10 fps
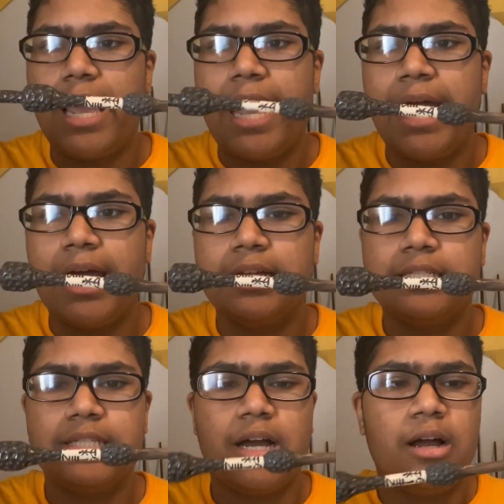
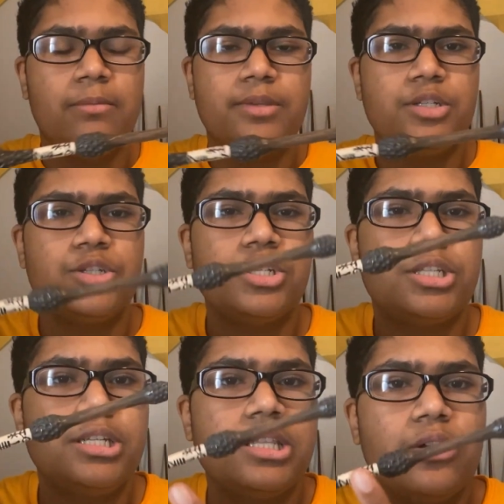And there's
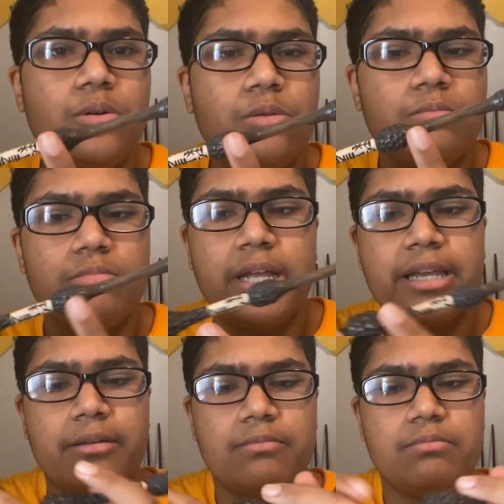just these little
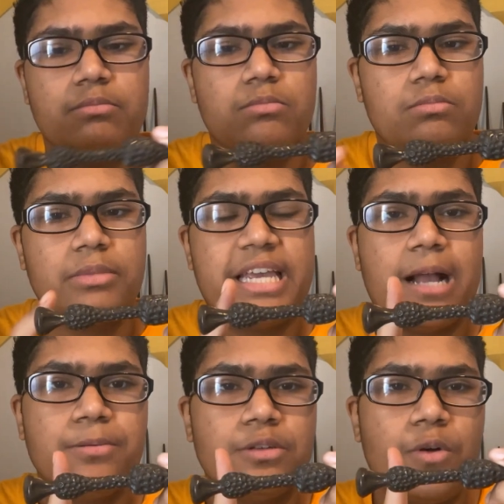like
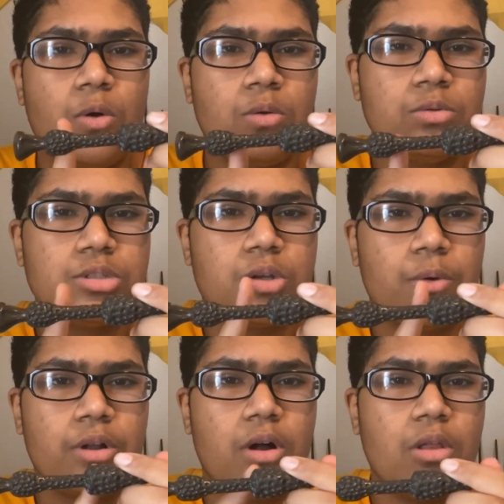gaps of holes
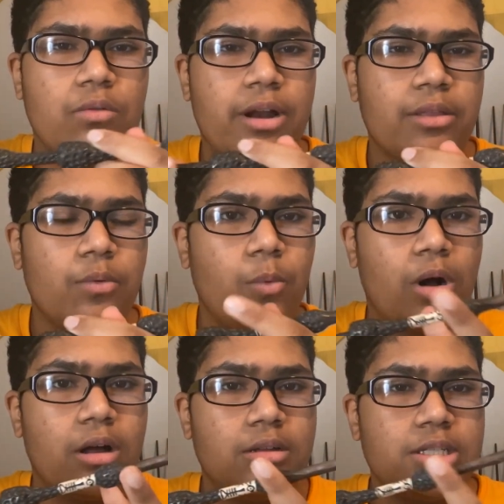going all around the
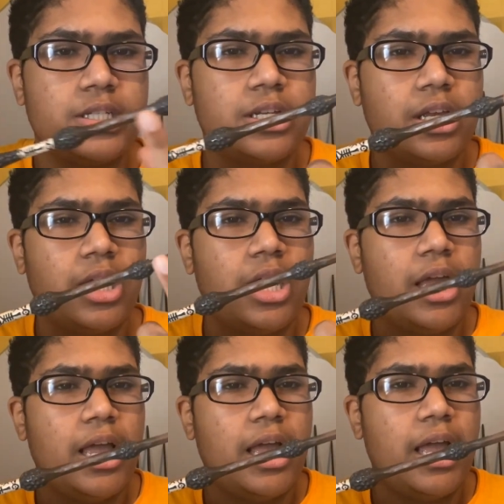wand.
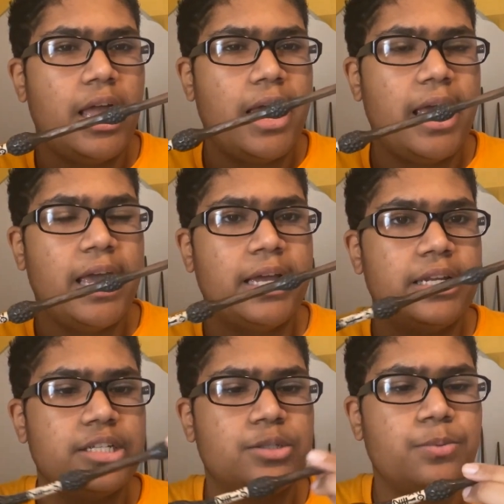And
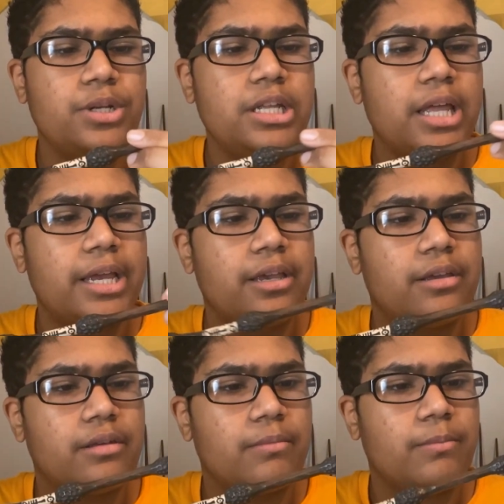it's pretty
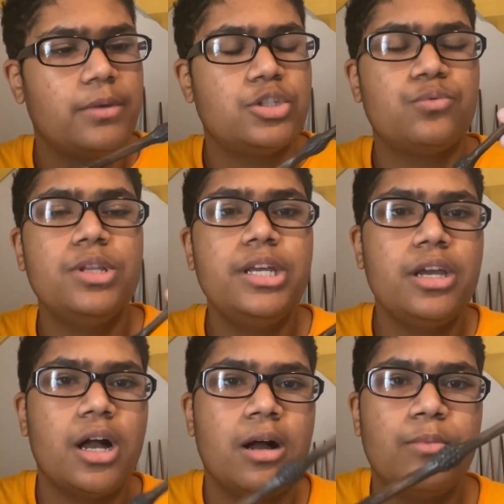like, it's
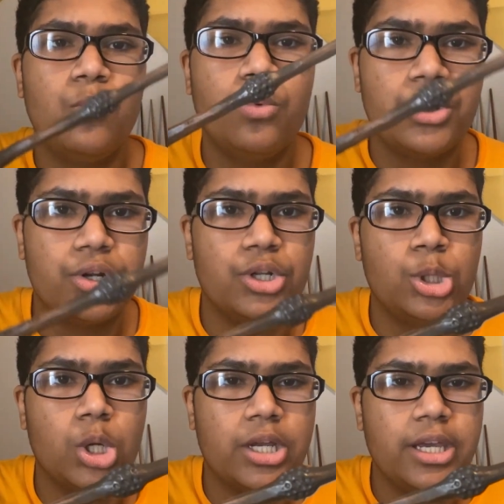really wood
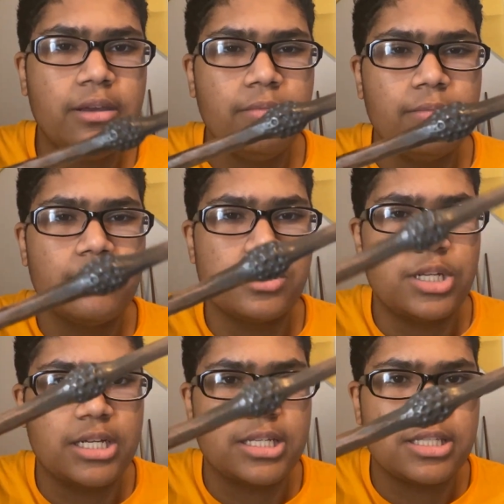looking. As
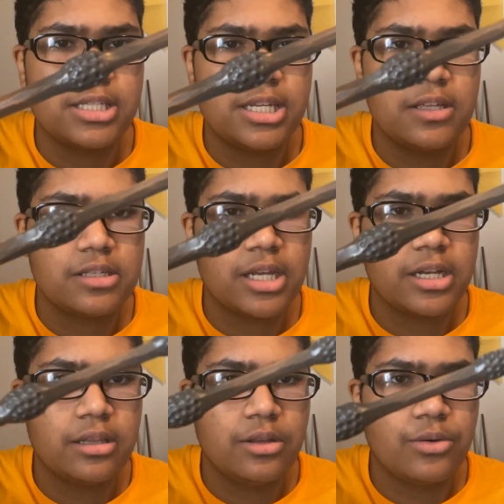you guys can see, there's
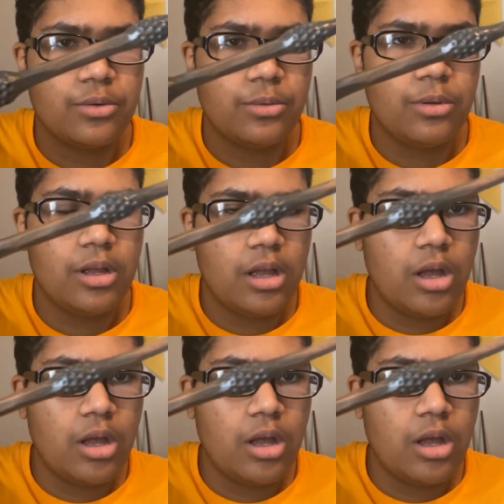like a little